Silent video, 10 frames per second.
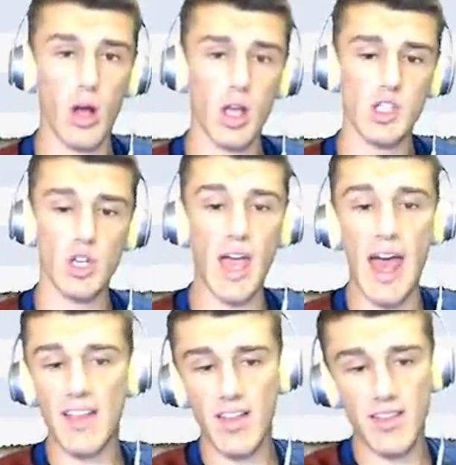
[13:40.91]
So yeah,
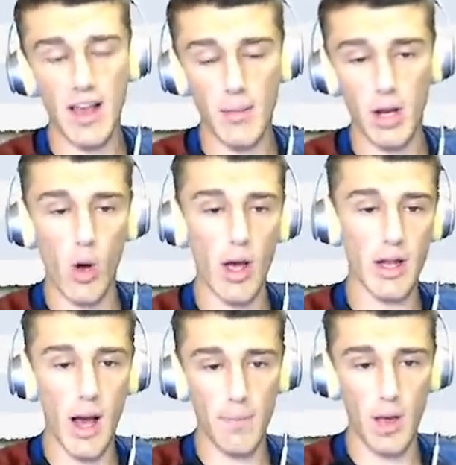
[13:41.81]
as I said, I'm going to go ahead and
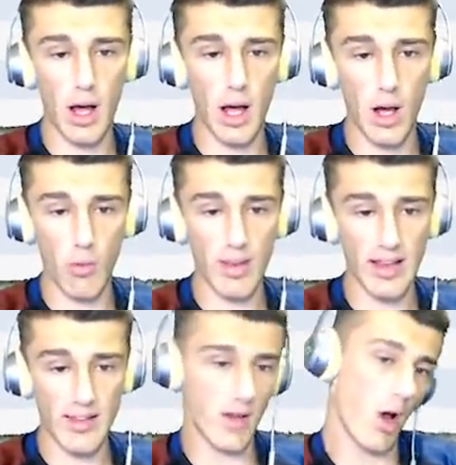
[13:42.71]
up uh,
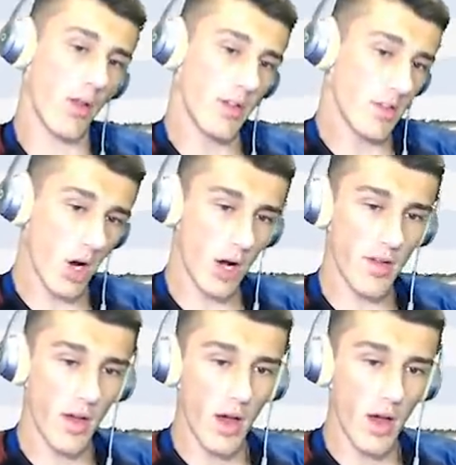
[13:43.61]
relist all these cards.